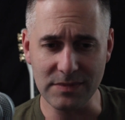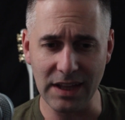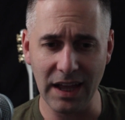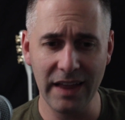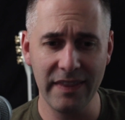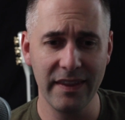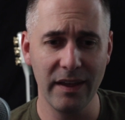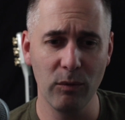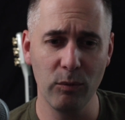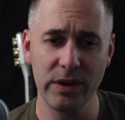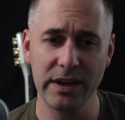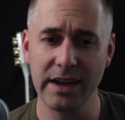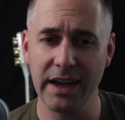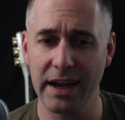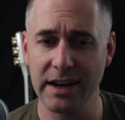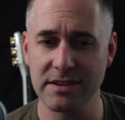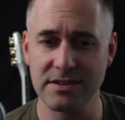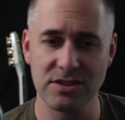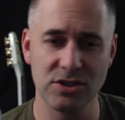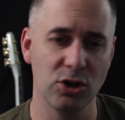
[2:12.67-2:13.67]
And then we
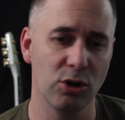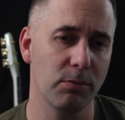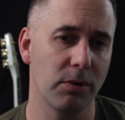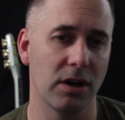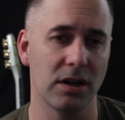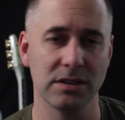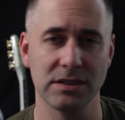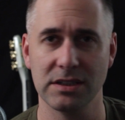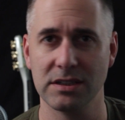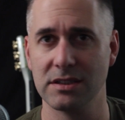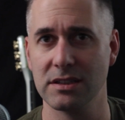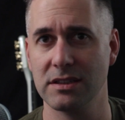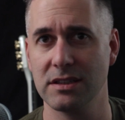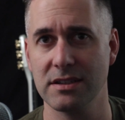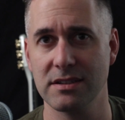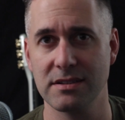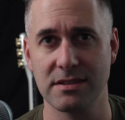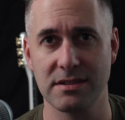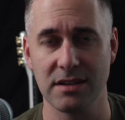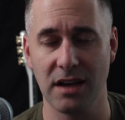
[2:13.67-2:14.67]
kind of snowballed into
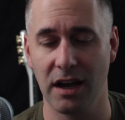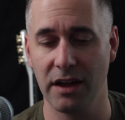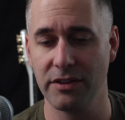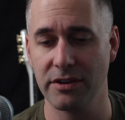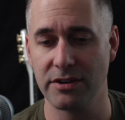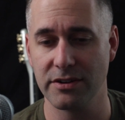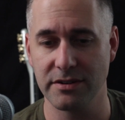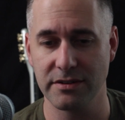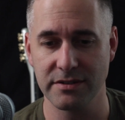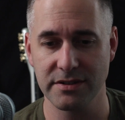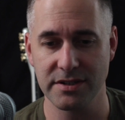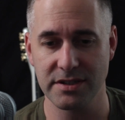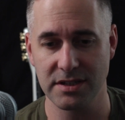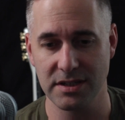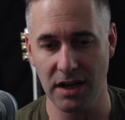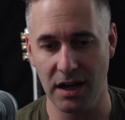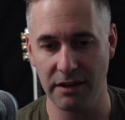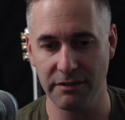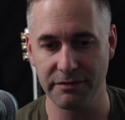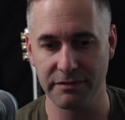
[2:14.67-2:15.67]
this other
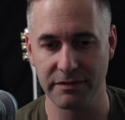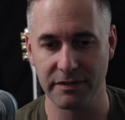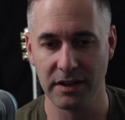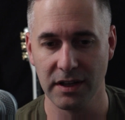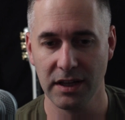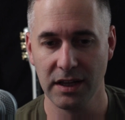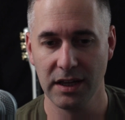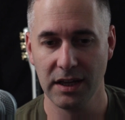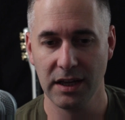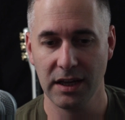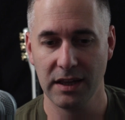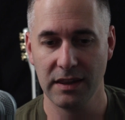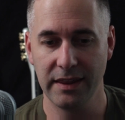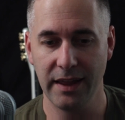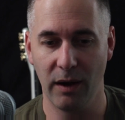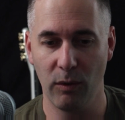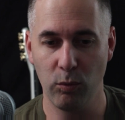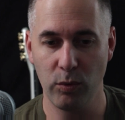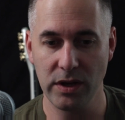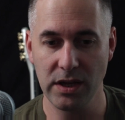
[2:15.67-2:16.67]
stuff
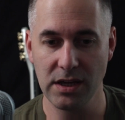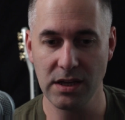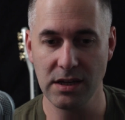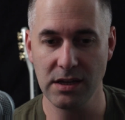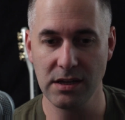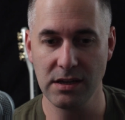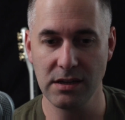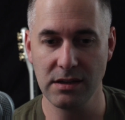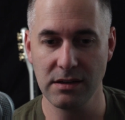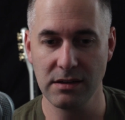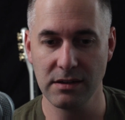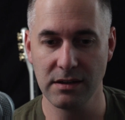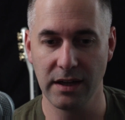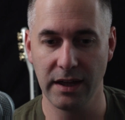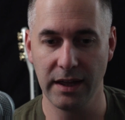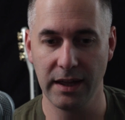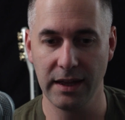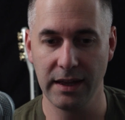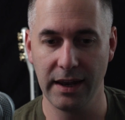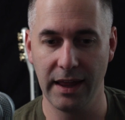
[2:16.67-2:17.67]
that we
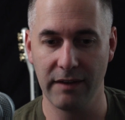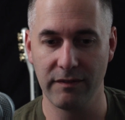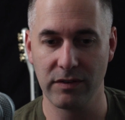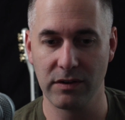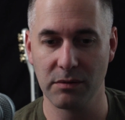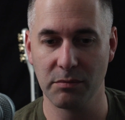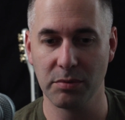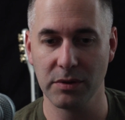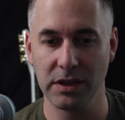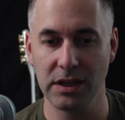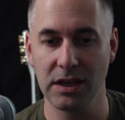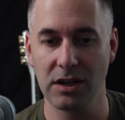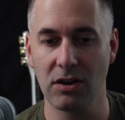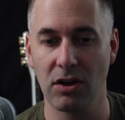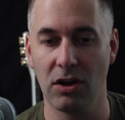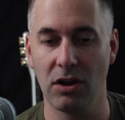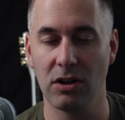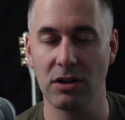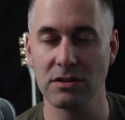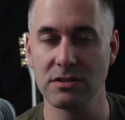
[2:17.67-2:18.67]
inevitably
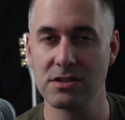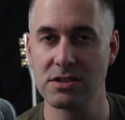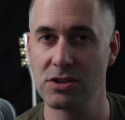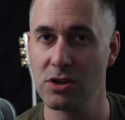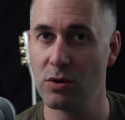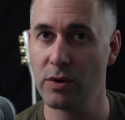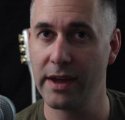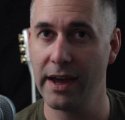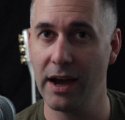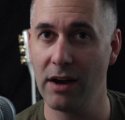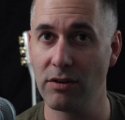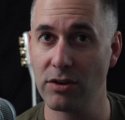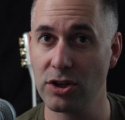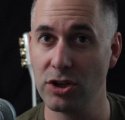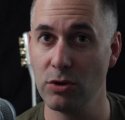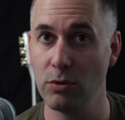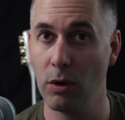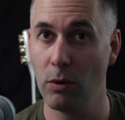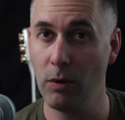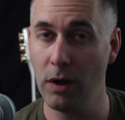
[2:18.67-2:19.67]
called
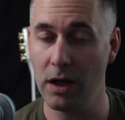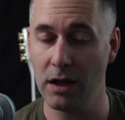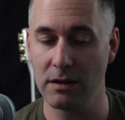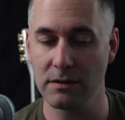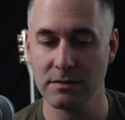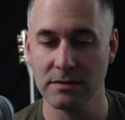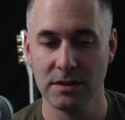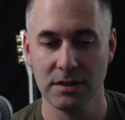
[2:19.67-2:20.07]
SoCalQOL,